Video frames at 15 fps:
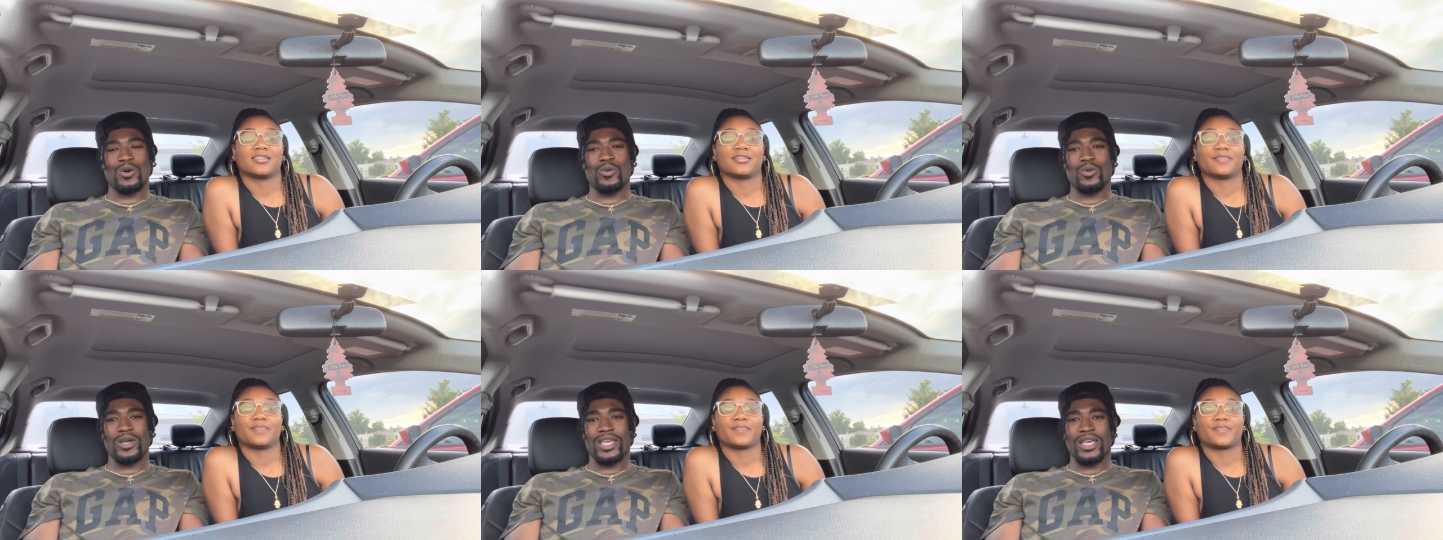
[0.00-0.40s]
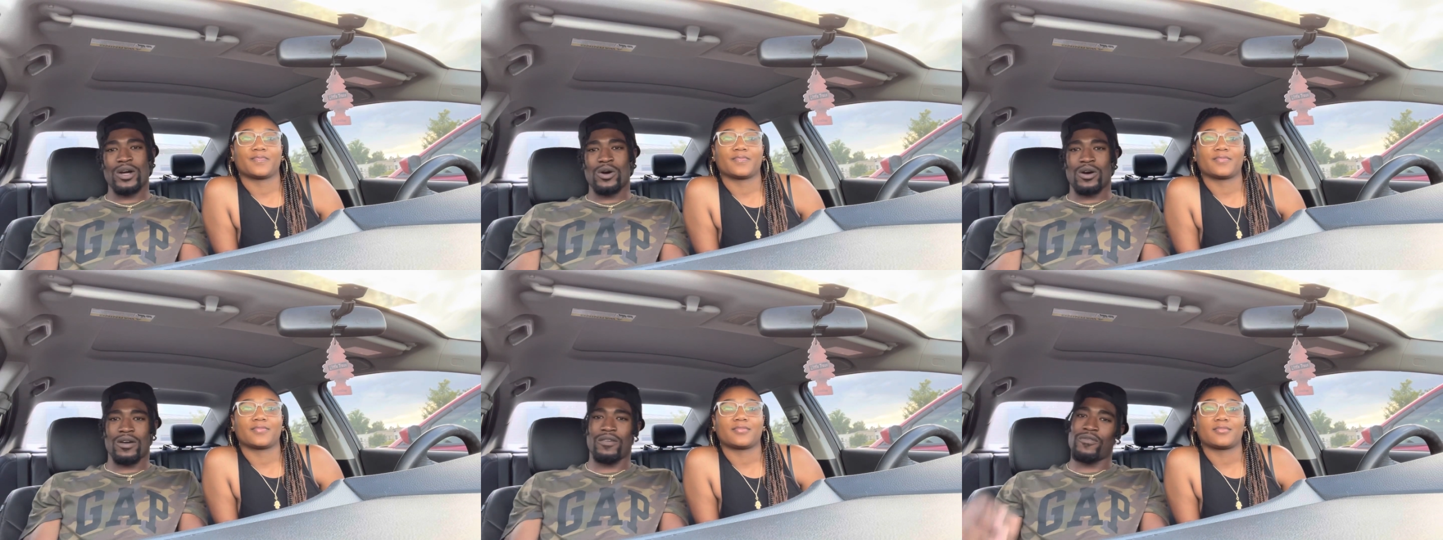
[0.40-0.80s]
Speaker 1: we
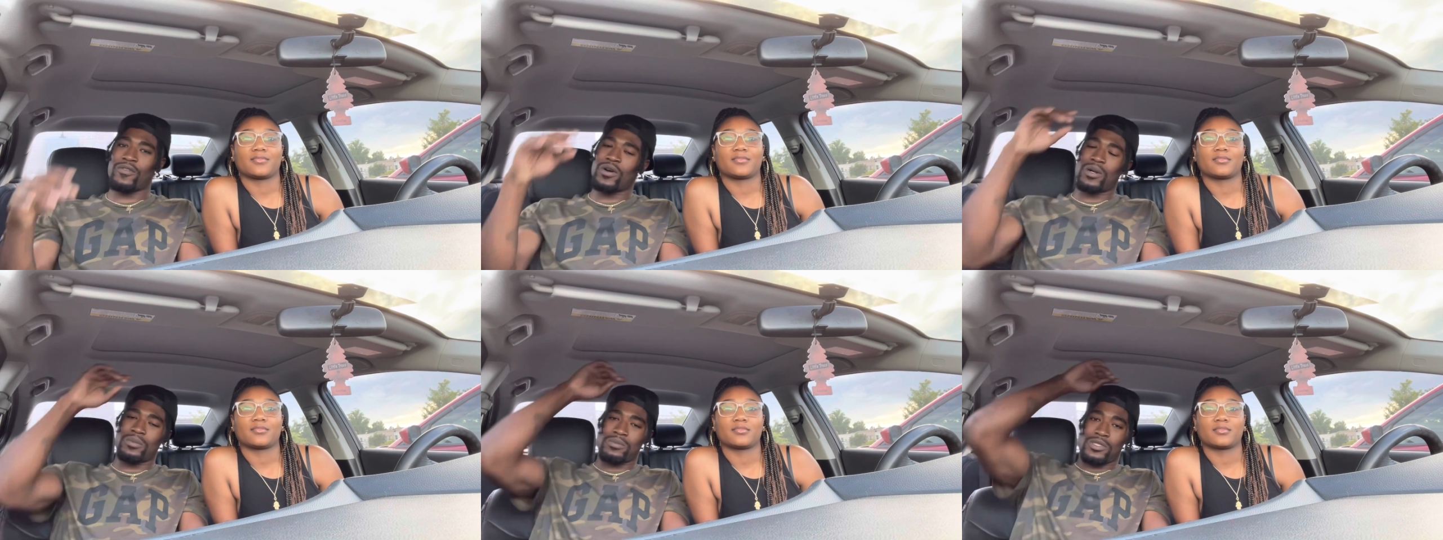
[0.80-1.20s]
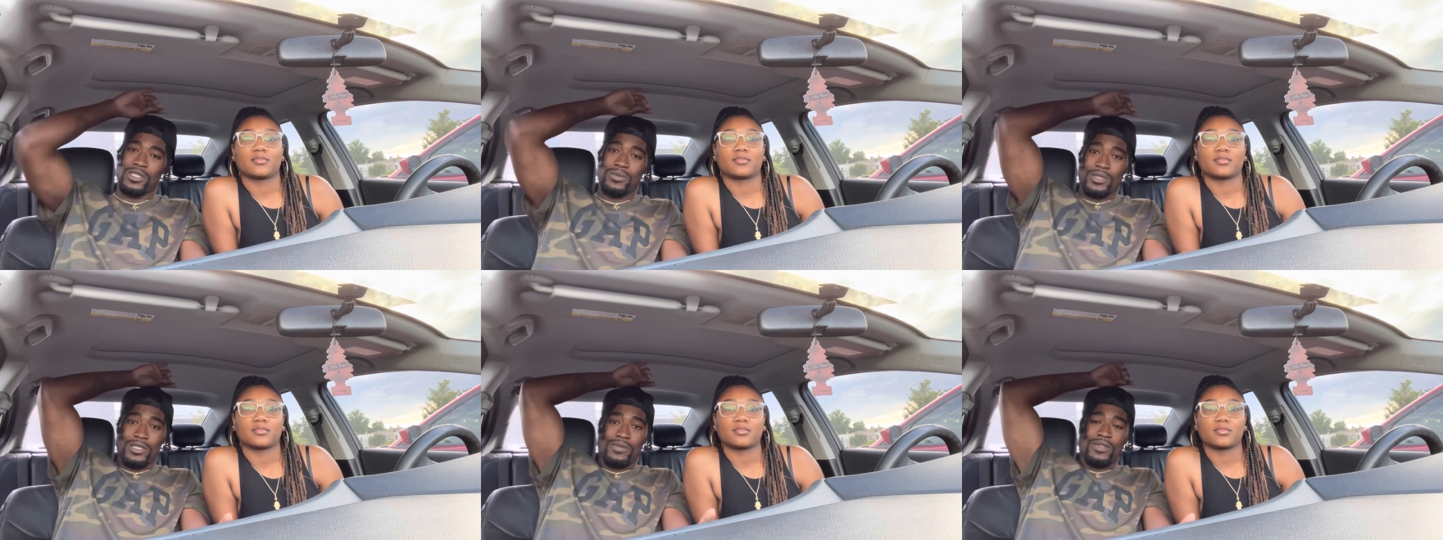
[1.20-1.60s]
are from
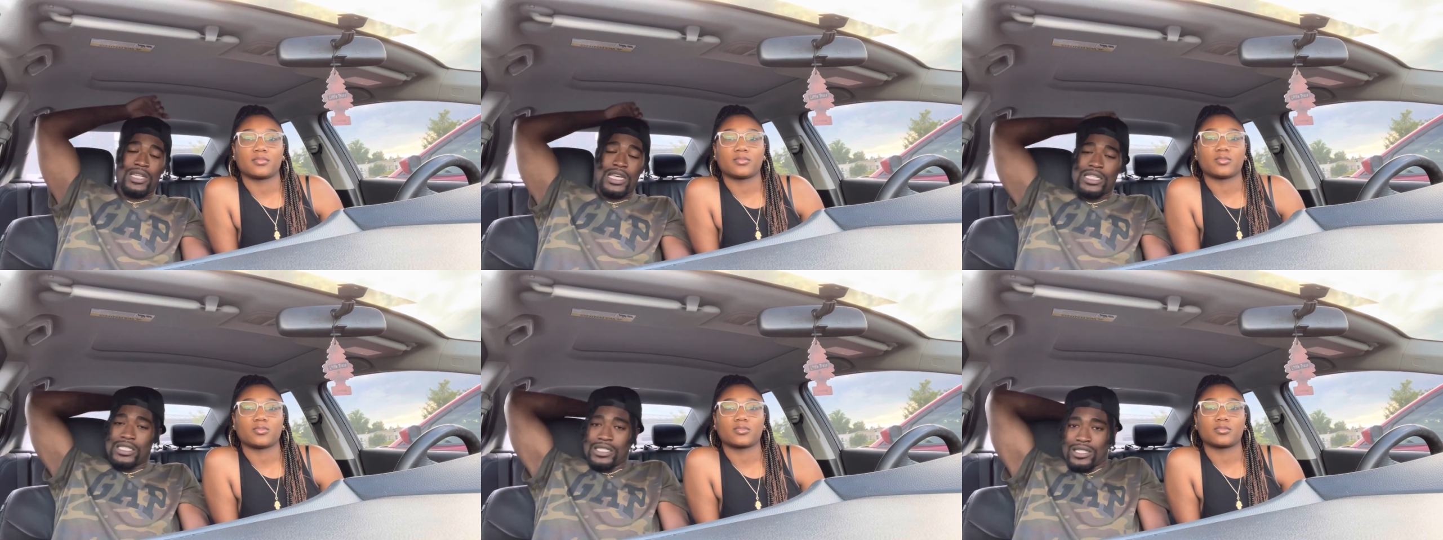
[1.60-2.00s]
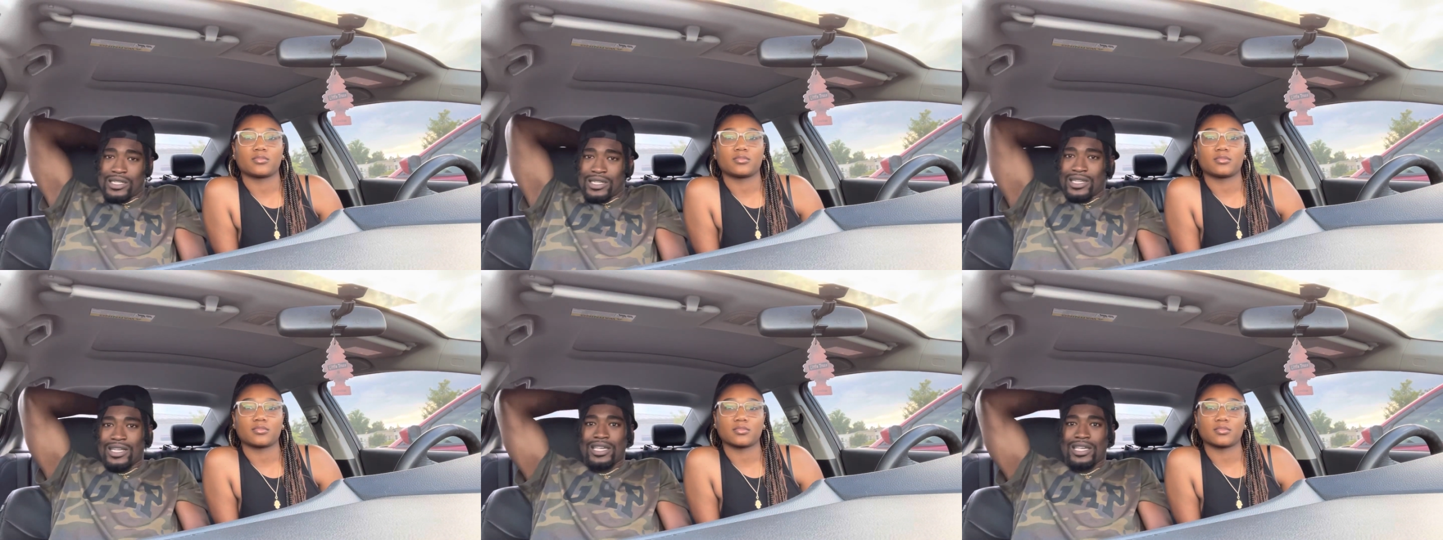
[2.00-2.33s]
Smith Station.